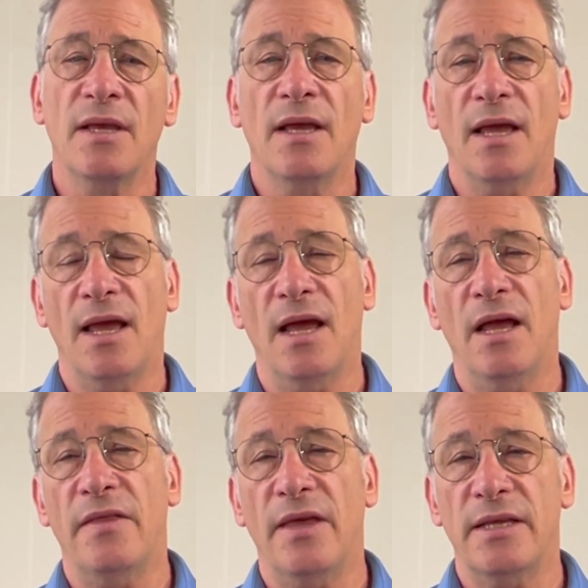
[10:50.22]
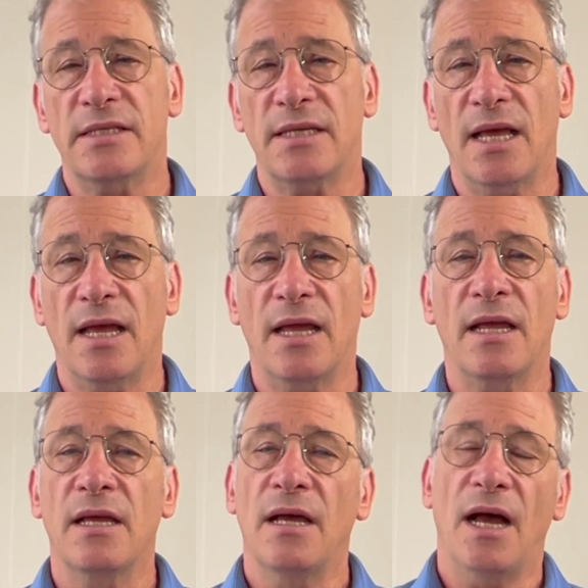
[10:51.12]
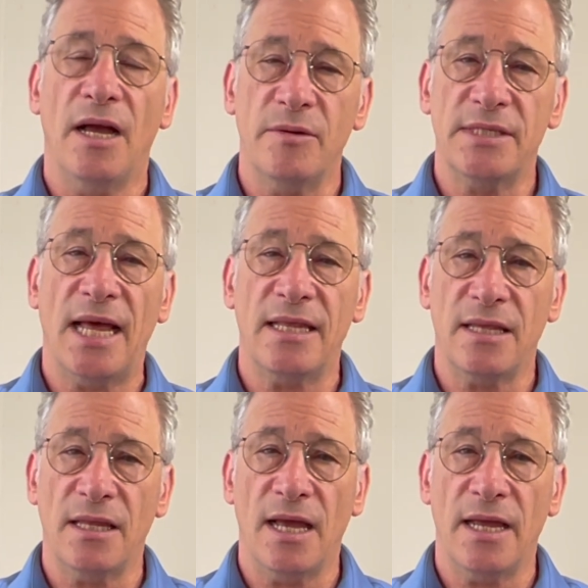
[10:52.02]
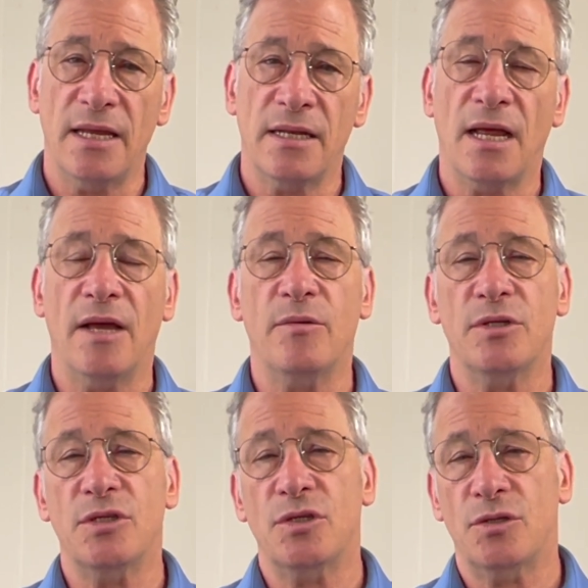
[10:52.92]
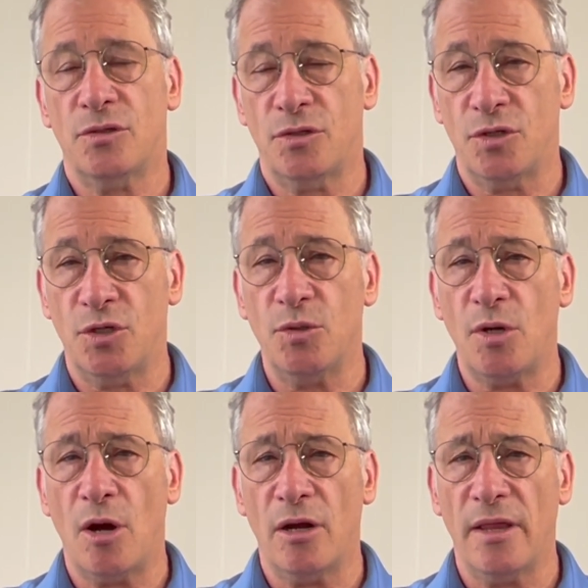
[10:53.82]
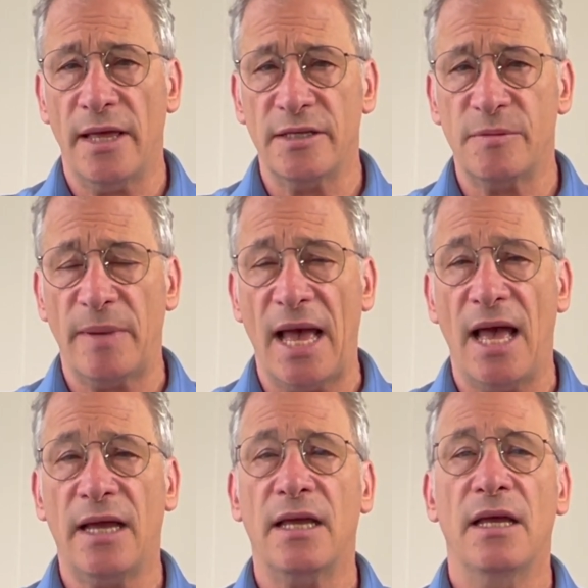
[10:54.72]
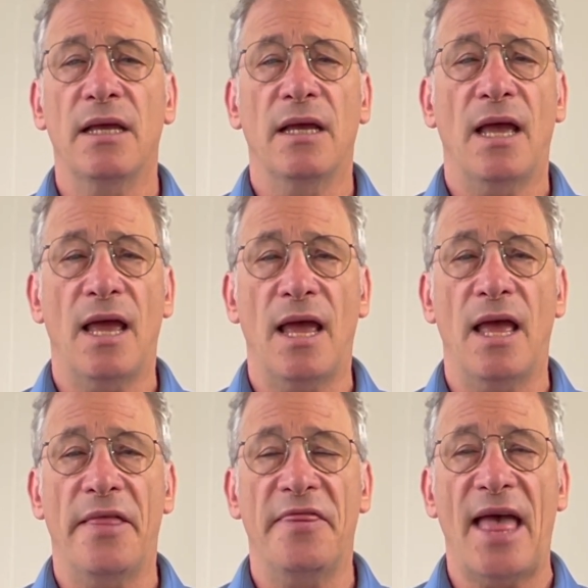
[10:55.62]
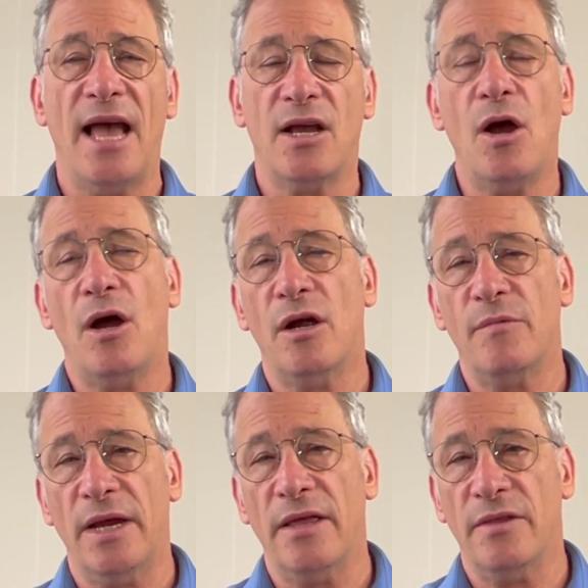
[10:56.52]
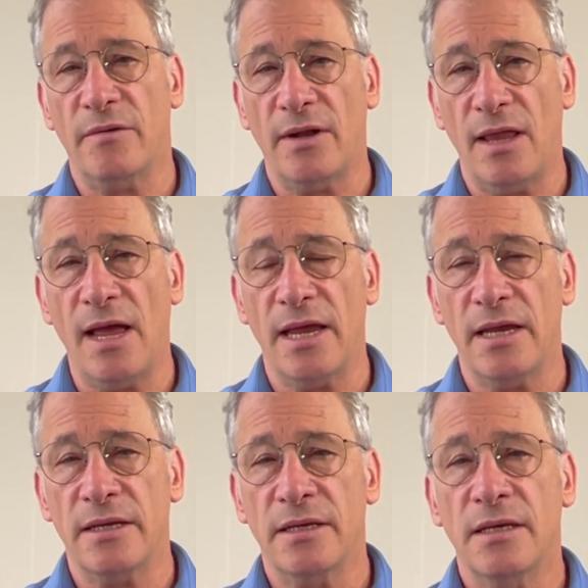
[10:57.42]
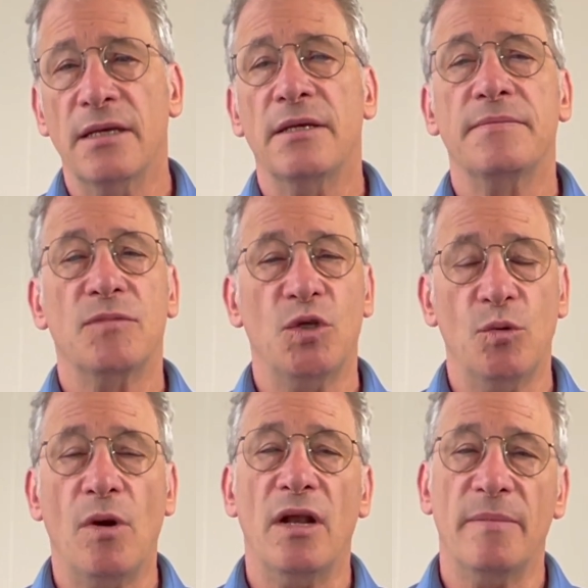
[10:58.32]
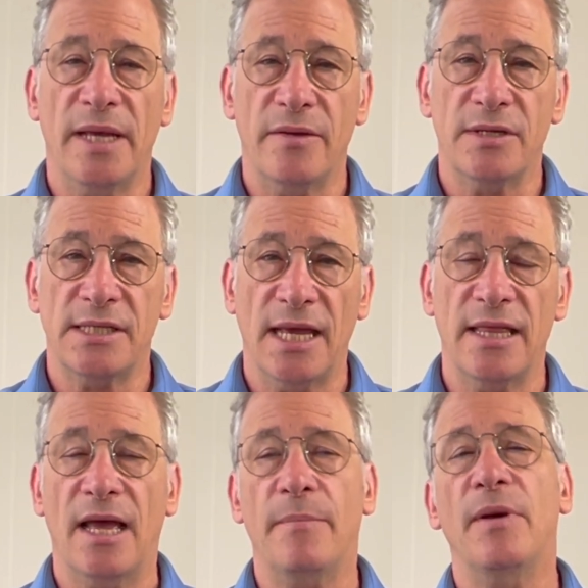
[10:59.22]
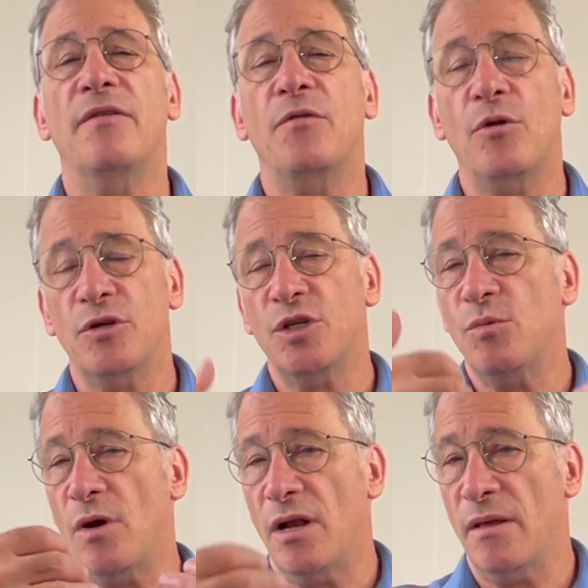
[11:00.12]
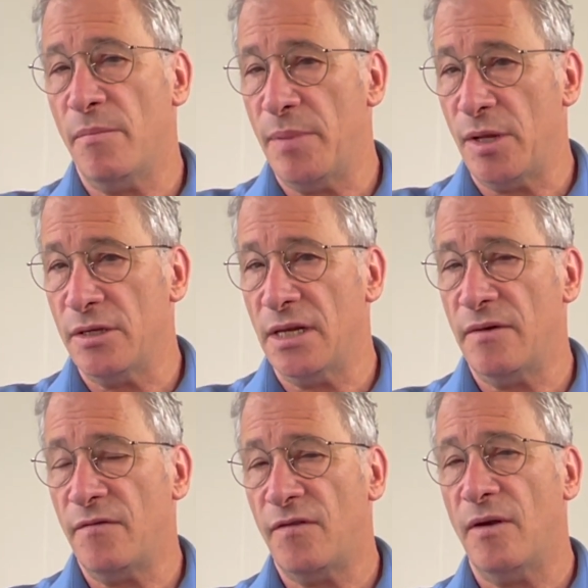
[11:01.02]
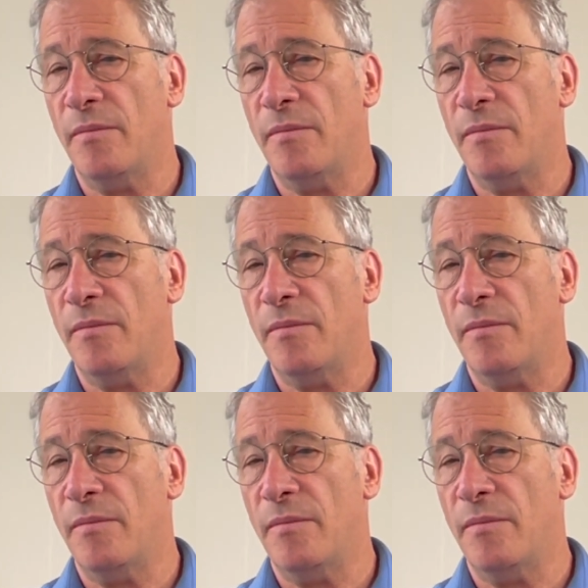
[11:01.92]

and they say, I was at the light, I was 2 car lengths back, and that car ran the light, you want to be able to say that. But of course you want to build in from